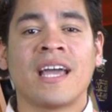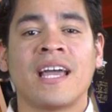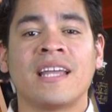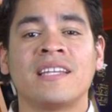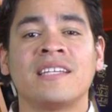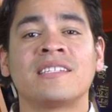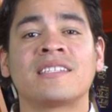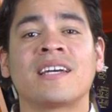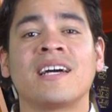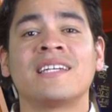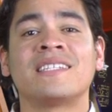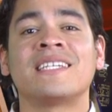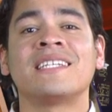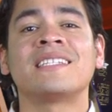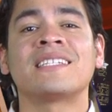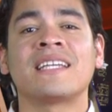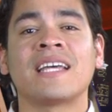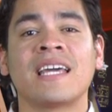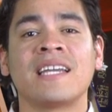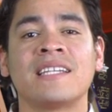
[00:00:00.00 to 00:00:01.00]
and discuss
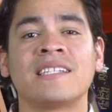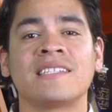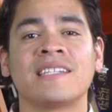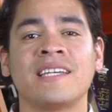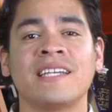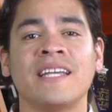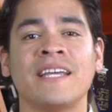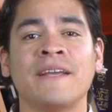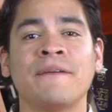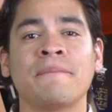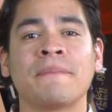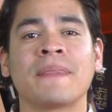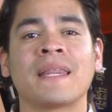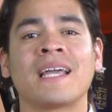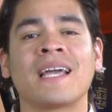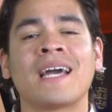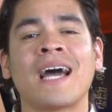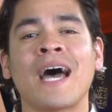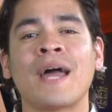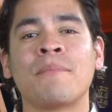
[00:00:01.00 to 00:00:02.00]
his latest CD,
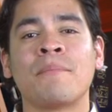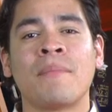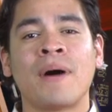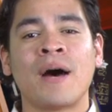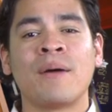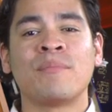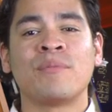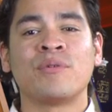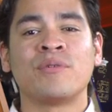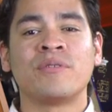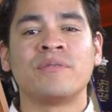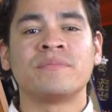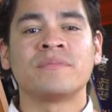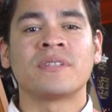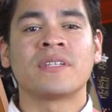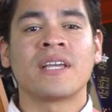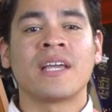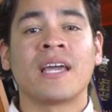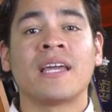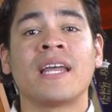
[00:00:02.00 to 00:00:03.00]
Got Mambo,
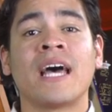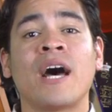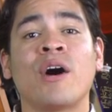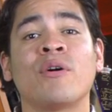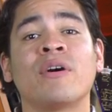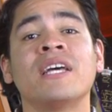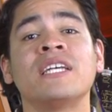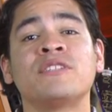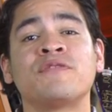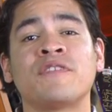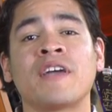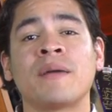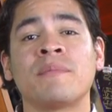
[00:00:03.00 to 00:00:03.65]
and how his